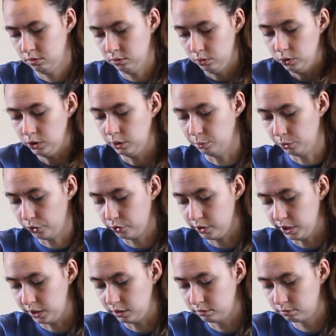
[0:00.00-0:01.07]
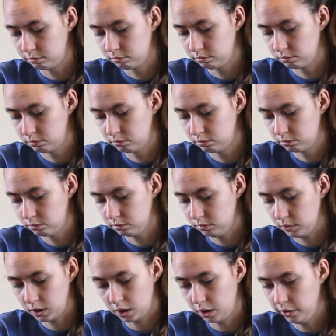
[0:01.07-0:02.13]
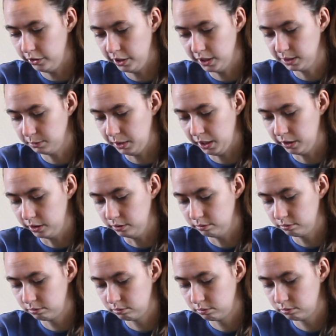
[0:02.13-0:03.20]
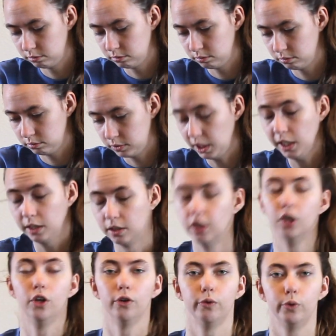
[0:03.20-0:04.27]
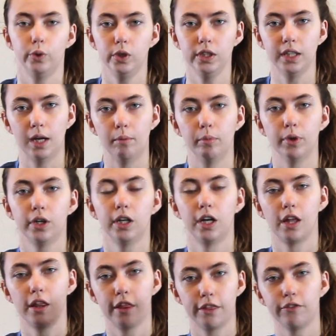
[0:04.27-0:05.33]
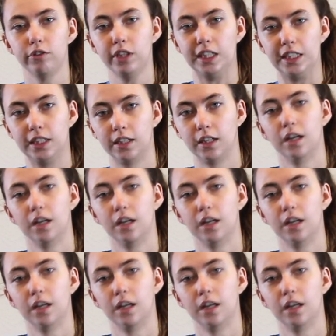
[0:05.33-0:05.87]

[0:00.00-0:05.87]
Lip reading: Rule number 3. Color doesn't matter. Rule number 3.